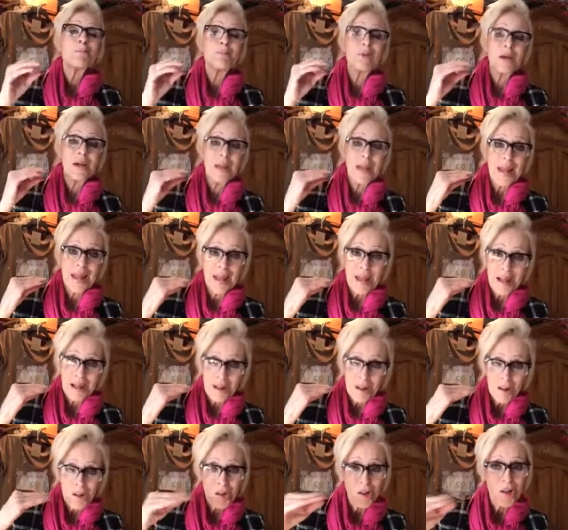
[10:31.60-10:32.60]
but
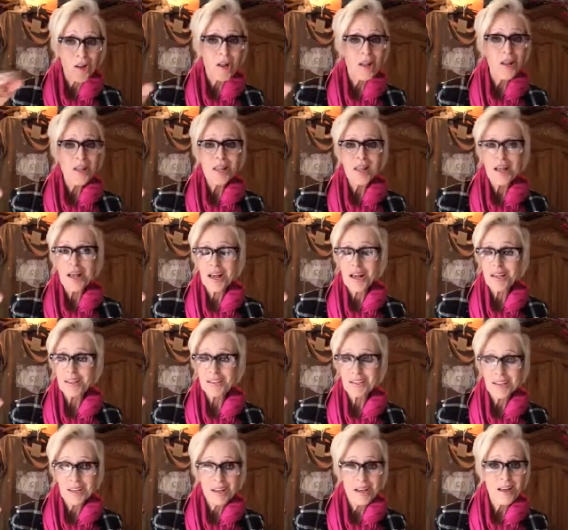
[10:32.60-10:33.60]
call
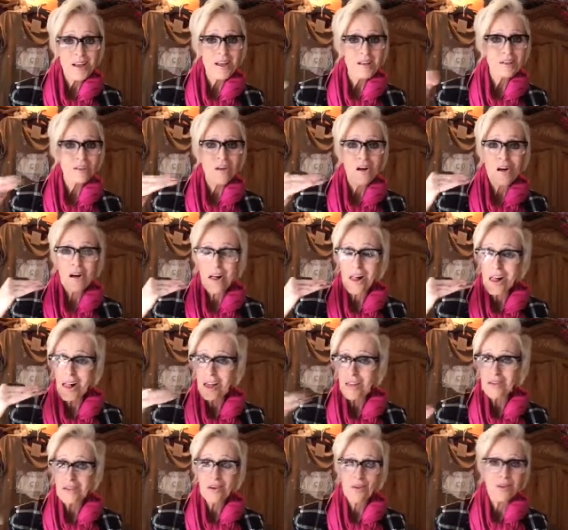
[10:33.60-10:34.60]
on God, call
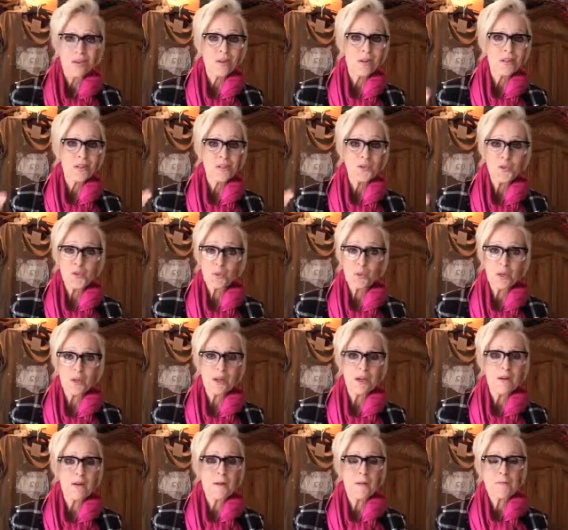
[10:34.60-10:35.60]
on the Holy
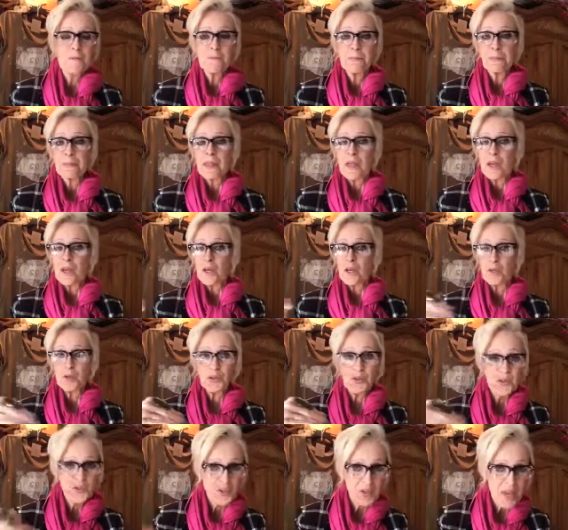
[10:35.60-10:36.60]
Spirit
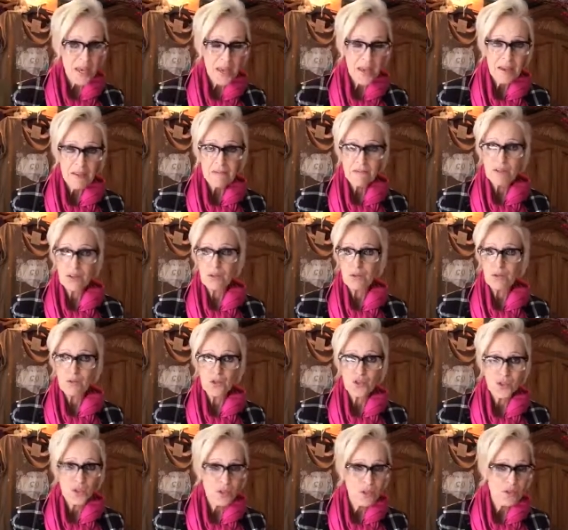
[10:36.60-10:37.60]
who saved you,
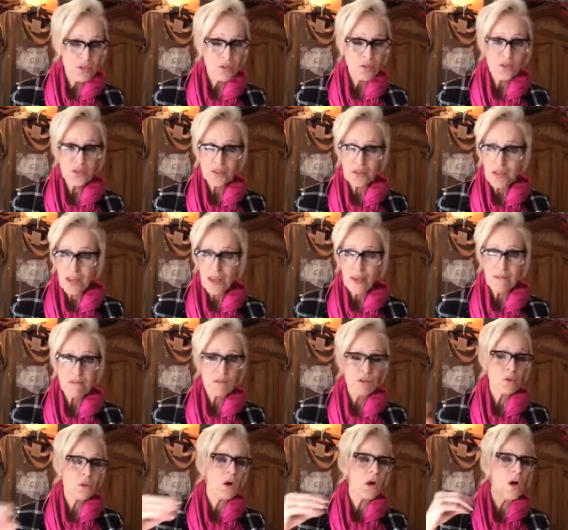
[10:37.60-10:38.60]
Jesus
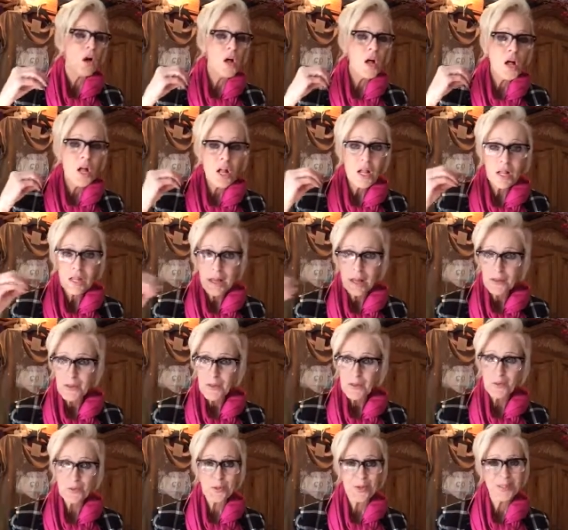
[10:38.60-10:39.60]
saved you. Call on
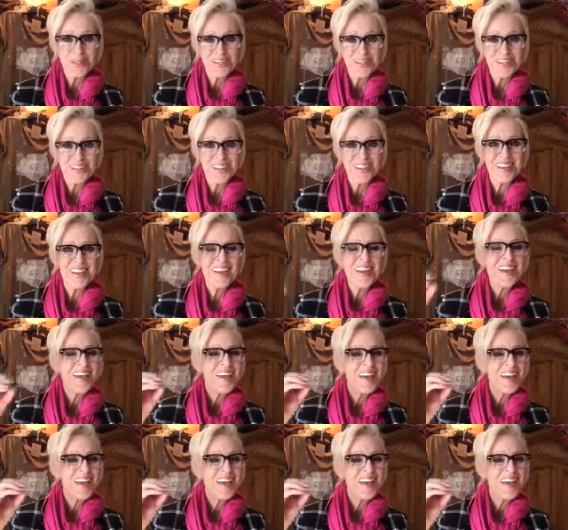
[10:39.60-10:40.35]
the Trinity